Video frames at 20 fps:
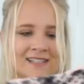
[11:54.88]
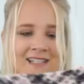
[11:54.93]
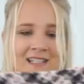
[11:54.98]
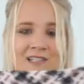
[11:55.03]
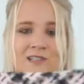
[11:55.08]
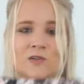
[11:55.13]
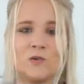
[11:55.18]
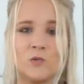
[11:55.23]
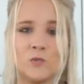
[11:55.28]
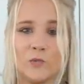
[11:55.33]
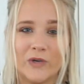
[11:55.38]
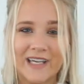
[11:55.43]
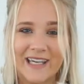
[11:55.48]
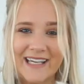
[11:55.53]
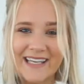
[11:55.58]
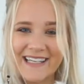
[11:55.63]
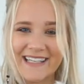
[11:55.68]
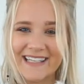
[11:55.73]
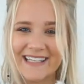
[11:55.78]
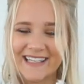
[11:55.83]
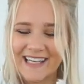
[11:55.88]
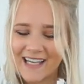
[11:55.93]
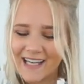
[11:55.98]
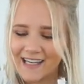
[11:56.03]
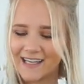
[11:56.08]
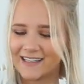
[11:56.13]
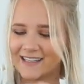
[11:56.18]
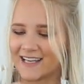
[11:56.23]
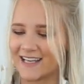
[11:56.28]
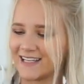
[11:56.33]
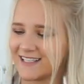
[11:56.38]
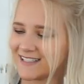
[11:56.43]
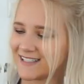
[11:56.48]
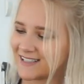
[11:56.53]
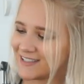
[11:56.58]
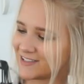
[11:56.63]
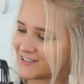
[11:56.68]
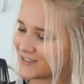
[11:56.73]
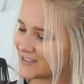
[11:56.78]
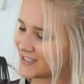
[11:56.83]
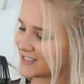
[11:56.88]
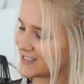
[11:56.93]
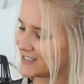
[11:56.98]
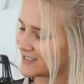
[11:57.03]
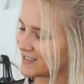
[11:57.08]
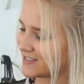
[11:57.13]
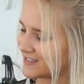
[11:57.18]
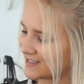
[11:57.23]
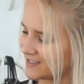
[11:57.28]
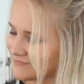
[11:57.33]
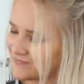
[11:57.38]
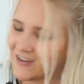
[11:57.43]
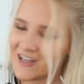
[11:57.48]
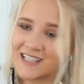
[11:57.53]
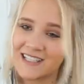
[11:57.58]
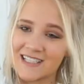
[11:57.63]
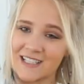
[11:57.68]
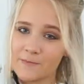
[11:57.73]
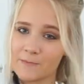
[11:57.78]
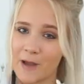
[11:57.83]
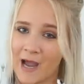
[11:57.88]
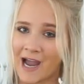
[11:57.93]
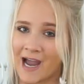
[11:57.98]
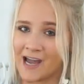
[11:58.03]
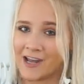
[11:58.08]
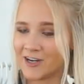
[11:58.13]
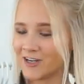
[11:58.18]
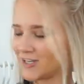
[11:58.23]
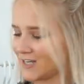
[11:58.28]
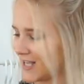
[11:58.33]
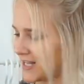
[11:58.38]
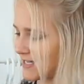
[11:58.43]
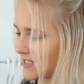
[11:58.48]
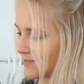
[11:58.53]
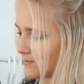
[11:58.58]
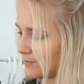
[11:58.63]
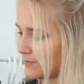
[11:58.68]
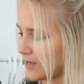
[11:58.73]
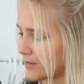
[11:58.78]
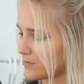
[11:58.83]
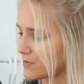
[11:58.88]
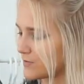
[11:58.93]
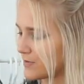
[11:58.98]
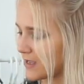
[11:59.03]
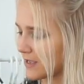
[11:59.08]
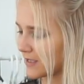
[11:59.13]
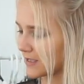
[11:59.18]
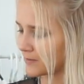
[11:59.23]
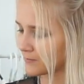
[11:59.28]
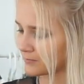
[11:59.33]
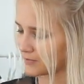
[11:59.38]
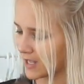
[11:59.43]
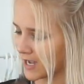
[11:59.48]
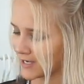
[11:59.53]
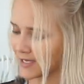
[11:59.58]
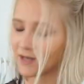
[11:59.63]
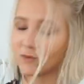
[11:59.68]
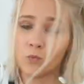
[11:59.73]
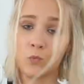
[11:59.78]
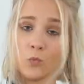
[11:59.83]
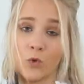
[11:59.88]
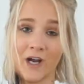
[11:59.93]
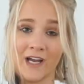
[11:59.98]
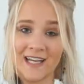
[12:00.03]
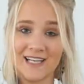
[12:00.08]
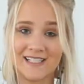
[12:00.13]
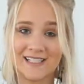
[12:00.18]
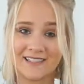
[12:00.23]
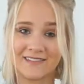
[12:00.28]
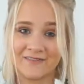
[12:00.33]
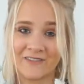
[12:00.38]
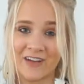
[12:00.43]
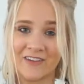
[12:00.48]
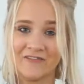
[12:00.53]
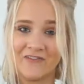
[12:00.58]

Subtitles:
the tweed that is literally the fancy pattern, and it's baby pink and black and white. My